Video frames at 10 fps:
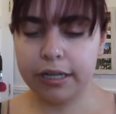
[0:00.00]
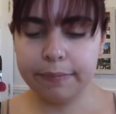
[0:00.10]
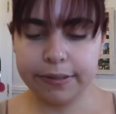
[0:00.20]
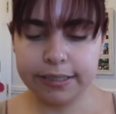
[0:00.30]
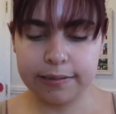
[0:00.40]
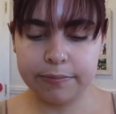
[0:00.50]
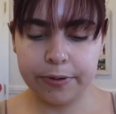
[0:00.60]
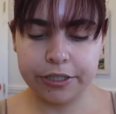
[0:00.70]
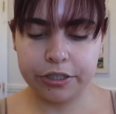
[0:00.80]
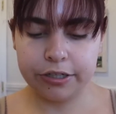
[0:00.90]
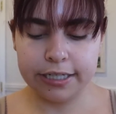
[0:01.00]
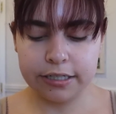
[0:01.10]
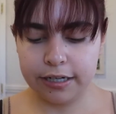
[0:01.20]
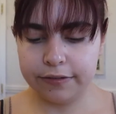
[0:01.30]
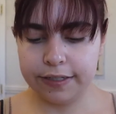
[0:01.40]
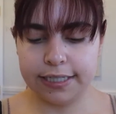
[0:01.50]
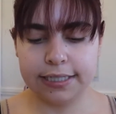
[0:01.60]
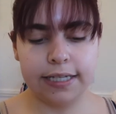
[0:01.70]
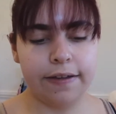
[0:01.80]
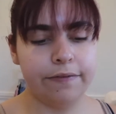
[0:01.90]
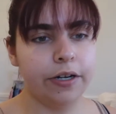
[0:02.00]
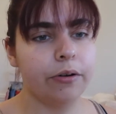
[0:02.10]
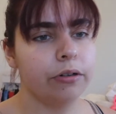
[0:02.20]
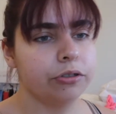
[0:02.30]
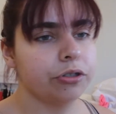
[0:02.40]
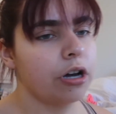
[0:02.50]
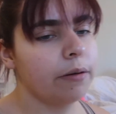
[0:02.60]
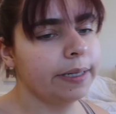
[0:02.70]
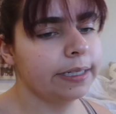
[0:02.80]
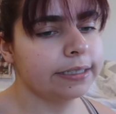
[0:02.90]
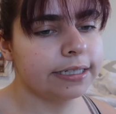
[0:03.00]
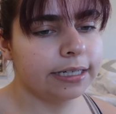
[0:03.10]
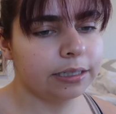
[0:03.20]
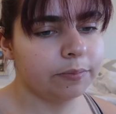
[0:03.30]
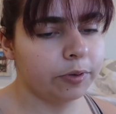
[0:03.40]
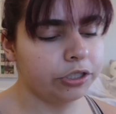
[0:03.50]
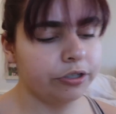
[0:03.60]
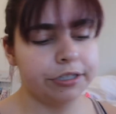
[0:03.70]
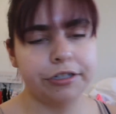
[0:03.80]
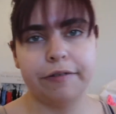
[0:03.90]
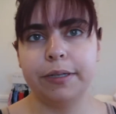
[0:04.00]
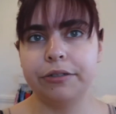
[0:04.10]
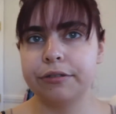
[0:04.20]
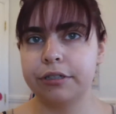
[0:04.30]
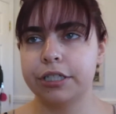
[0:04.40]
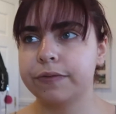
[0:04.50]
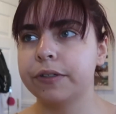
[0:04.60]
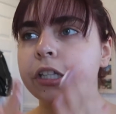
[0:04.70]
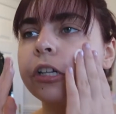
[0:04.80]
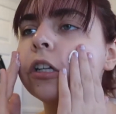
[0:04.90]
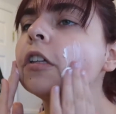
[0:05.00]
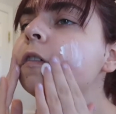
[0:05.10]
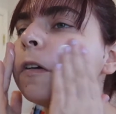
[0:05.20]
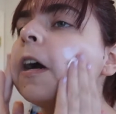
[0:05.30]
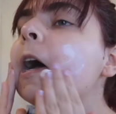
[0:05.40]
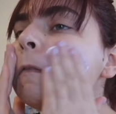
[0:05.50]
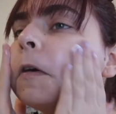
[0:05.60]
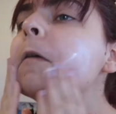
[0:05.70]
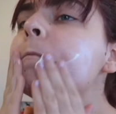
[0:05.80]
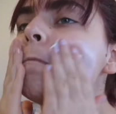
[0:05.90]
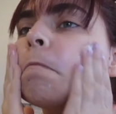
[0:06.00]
gonna put some moisturizer on. This is the Aveeno Ultra Calming Daily Moisturizer. I've been using this for literally forever.